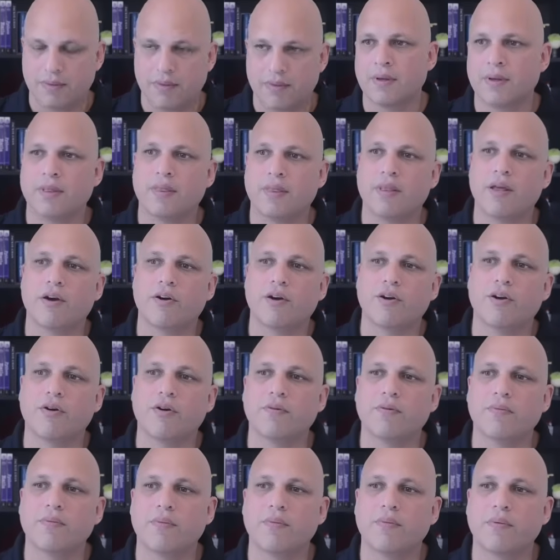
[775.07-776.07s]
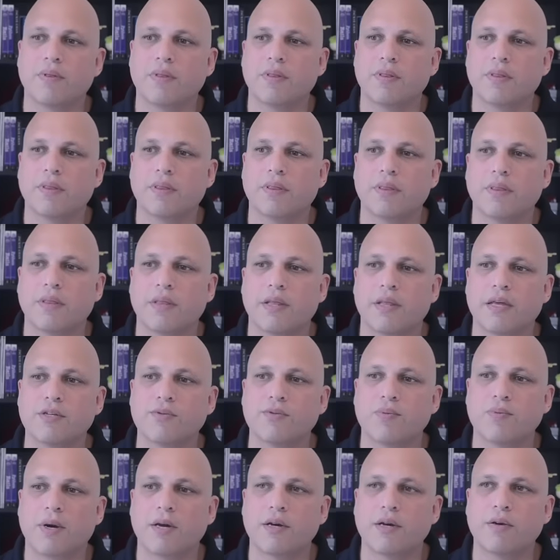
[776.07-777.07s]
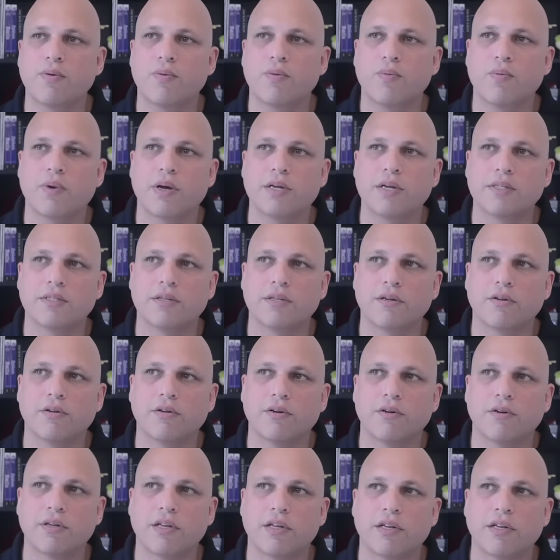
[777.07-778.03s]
There you go. This one was downloaded